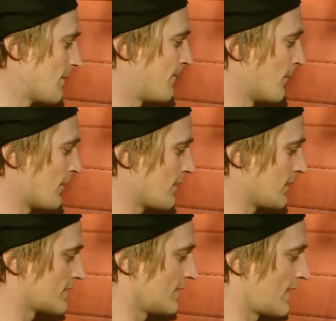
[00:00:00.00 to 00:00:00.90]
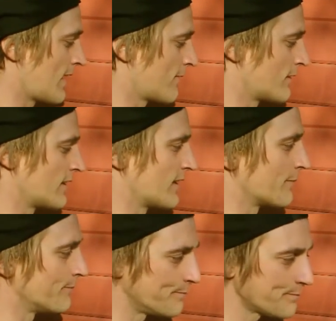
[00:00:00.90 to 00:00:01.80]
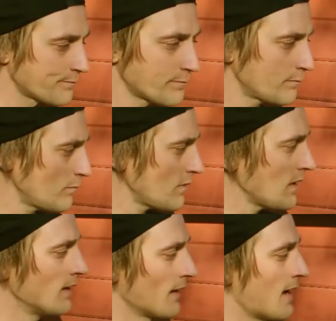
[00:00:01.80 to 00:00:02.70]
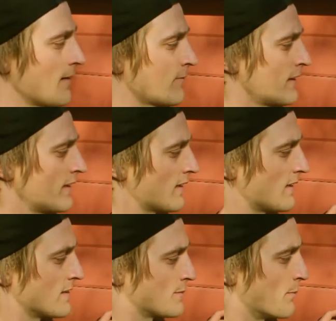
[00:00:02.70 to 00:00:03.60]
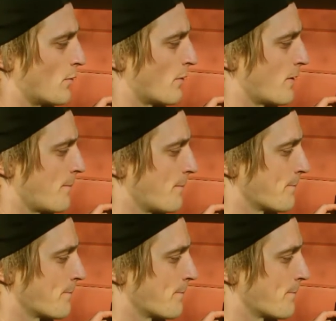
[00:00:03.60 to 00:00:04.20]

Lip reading: Fourth is live reading. Live reading is more,